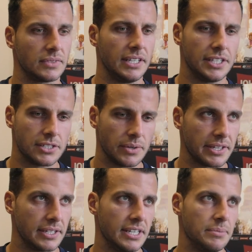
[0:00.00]
You need to. I
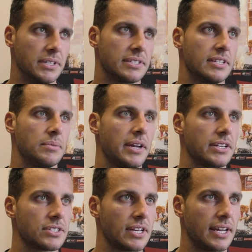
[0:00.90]
think you need to meet your
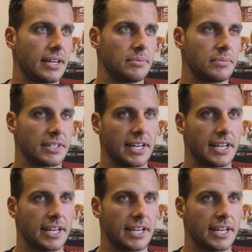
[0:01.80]
teammates and